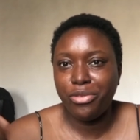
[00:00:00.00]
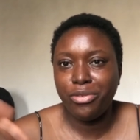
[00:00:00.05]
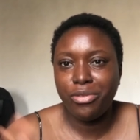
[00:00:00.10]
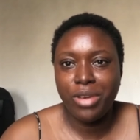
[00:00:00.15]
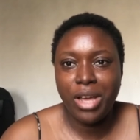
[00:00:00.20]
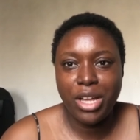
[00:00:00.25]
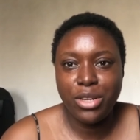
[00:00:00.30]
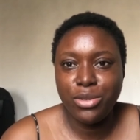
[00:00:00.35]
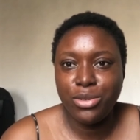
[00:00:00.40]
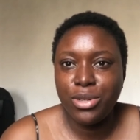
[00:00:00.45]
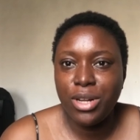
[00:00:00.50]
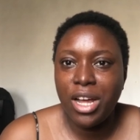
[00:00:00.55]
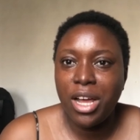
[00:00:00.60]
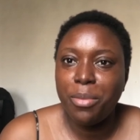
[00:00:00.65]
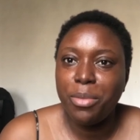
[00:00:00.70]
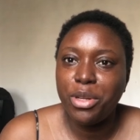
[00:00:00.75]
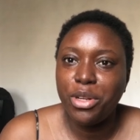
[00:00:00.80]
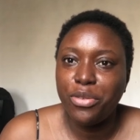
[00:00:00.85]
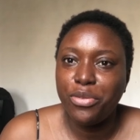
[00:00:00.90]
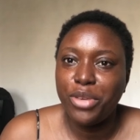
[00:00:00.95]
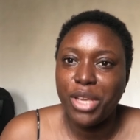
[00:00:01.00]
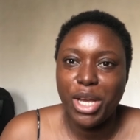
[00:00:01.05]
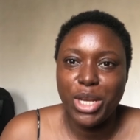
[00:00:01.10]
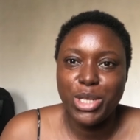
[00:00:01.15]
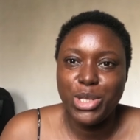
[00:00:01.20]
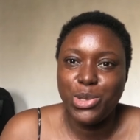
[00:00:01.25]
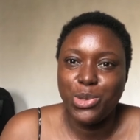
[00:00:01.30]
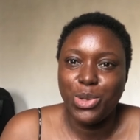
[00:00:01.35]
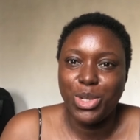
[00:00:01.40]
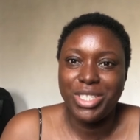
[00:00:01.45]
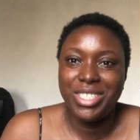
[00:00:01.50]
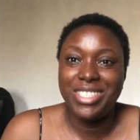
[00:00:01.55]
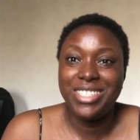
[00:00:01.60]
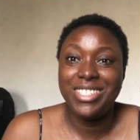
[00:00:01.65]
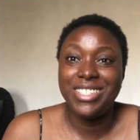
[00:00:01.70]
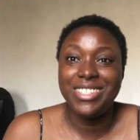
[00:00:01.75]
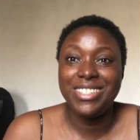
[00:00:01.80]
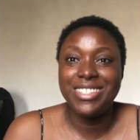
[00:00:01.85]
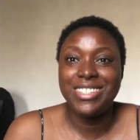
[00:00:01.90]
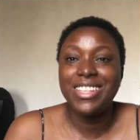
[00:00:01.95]
I don't know how many of you are going to watch
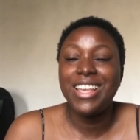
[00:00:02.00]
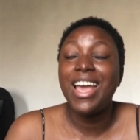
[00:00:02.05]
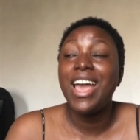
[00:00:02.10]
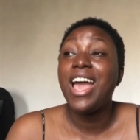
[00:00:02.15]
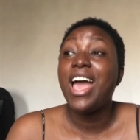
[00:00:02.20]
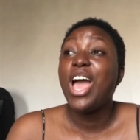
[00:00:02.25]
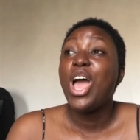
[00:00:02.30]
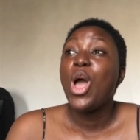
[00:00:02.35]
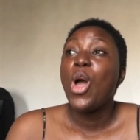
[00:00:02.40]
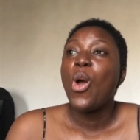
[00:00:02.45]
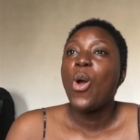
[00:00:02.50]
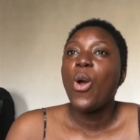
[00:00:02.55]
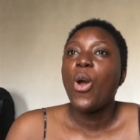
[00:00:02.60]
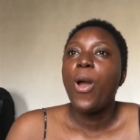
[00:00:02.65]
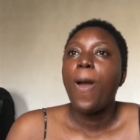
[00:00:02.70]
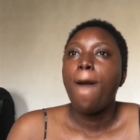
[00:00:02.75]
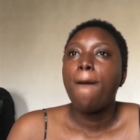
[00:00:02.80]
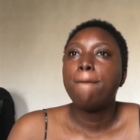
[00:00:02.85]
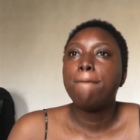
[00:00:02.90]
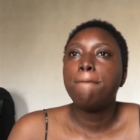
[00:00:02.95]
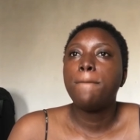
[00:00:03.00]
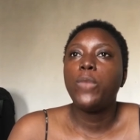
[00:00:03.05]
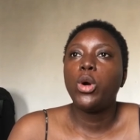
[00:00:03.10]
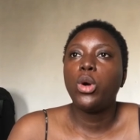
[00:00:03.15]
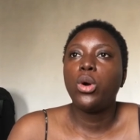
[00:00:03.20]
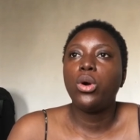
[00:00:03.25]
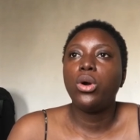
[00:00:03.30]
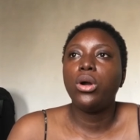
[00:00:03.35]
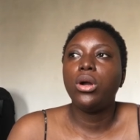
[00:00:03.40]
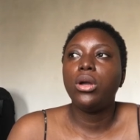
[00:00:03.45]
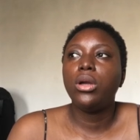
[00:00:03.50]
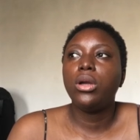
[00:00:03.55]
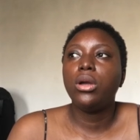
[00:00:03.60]
this. But